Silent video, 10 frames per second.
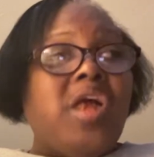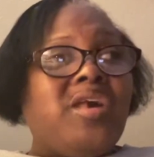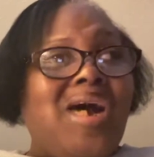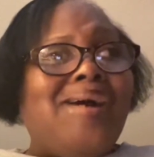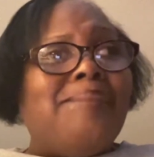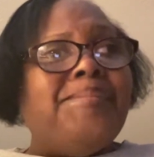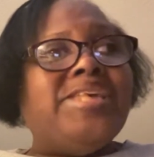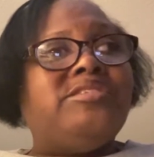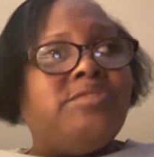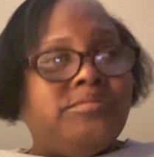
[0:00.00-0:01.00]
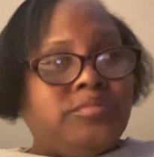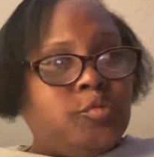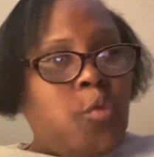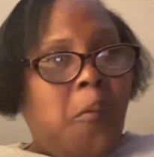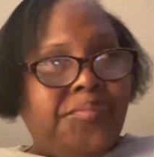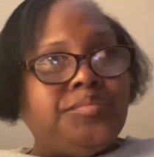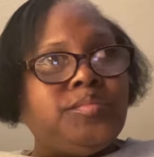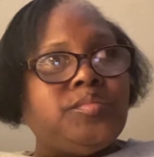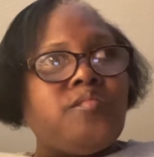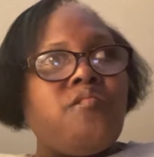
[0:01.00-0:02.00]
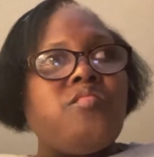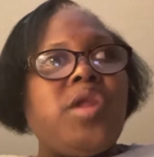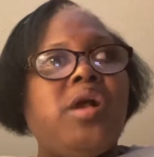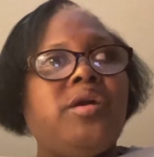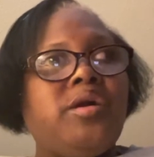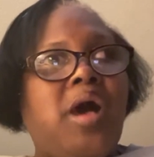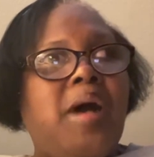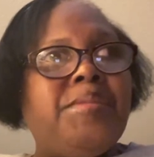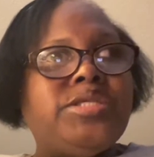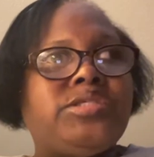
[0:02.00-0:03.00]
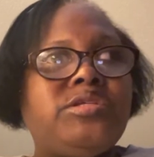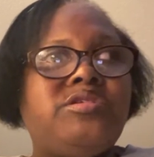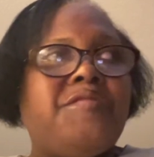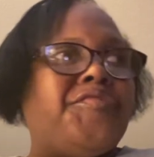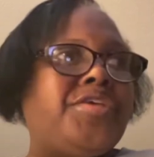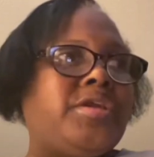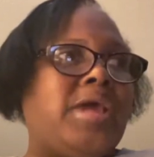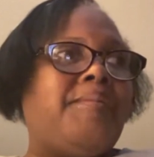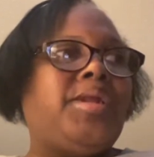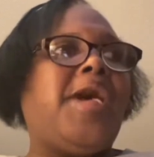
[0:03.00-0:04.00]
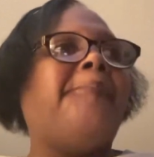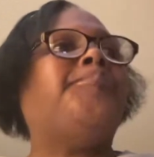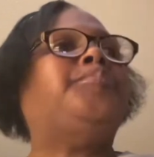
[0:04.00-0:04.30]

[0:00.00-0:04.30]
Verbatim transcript: God makes them. God makes the difference in our life.